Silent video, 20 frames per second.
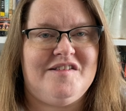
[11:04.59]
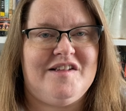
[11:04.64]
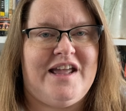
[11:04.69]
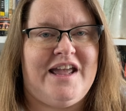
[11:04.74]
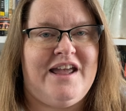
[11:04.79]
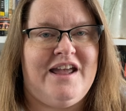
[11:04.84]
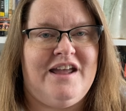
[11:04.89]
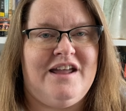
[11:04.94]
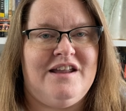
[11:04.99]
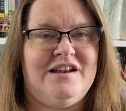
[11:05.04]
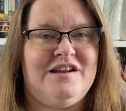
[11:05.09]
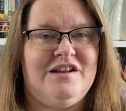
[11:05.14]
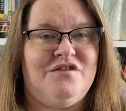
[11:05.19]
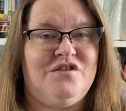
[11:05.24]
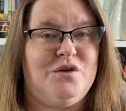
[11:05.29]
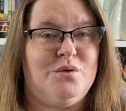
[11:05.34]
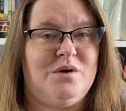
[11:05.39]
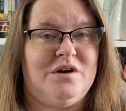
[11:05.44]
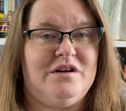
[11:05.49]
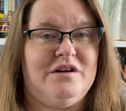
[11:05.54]
and if
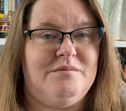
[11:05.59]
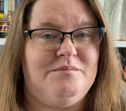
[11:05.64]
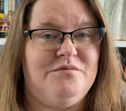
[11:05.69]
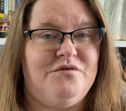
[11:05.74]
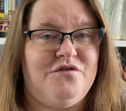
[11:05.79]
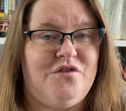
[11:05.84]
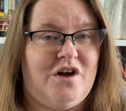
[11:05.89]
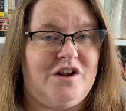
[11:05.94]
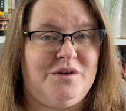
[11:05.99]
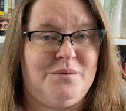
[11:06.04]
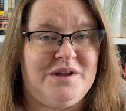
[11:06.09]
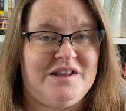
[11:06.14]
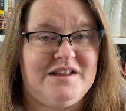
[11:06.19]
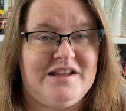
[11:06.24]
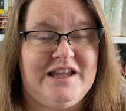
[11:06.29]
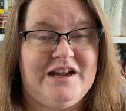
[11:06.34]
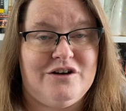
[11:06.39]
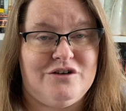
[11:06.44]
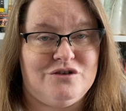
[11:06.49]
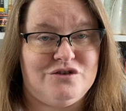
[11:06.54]
you are following the
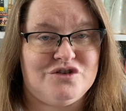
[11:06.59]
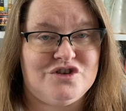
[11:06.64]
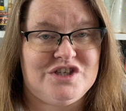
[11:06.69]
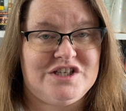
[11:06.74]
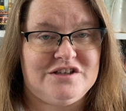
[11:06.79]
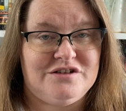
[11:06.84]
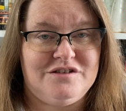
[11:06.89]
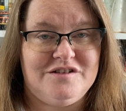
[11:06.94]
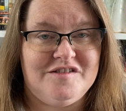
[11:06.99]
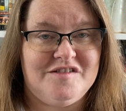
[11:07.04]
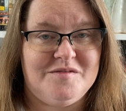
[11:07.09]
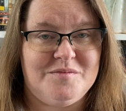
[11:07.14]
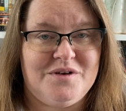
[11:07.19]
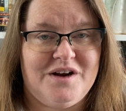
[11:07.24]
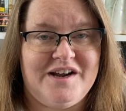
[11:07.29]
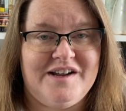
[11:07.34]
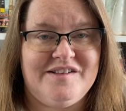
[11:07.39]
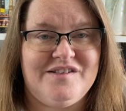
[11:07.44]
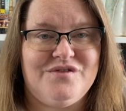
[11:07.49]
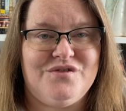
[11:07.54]
Carol Shields
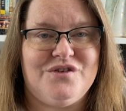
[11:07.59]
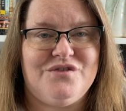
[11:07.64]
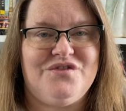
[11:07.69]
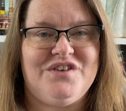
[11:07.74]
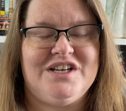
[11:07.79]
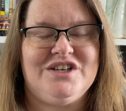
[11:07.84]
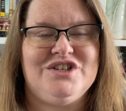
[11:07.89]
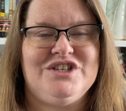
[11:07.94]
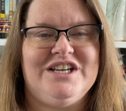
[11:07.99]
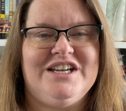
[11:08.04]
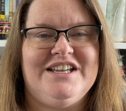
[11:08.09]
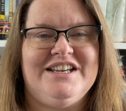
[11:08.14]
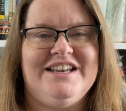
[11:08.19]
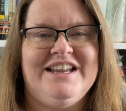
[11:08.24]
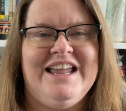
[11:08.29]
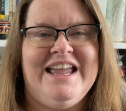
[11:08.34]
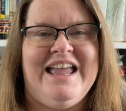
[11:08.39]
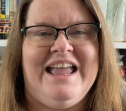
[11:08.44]
Prize for Fiction.